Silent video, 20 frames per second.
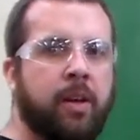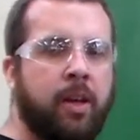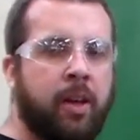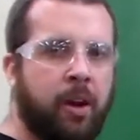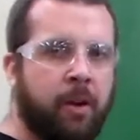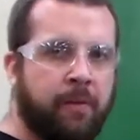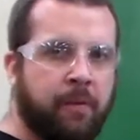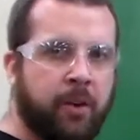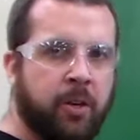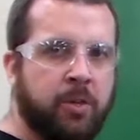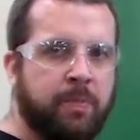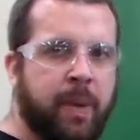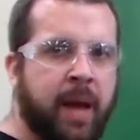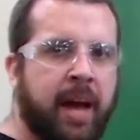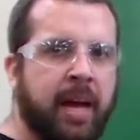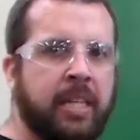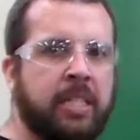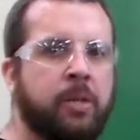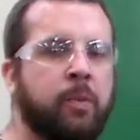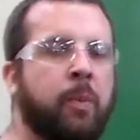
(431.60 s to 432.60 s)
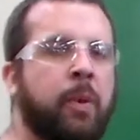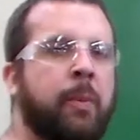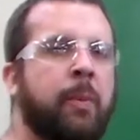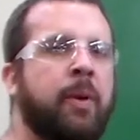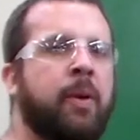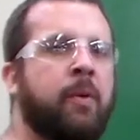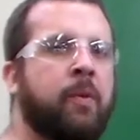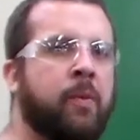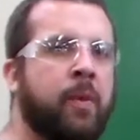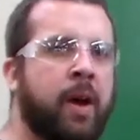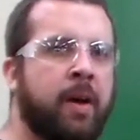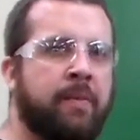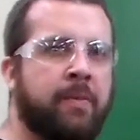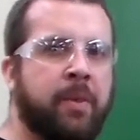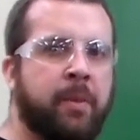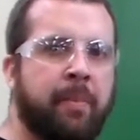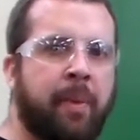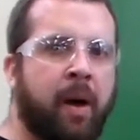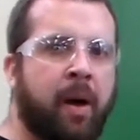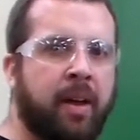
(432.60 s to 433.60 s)
in our first pass. We want to
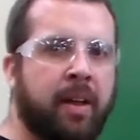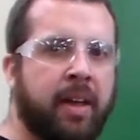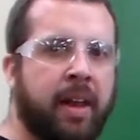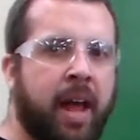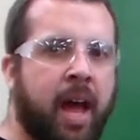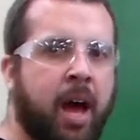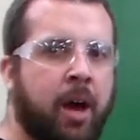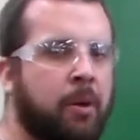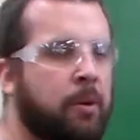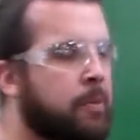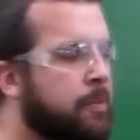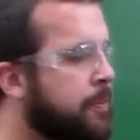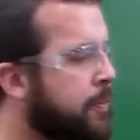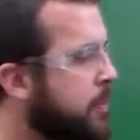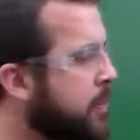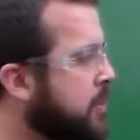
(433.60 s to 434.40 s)
rough the pocket out.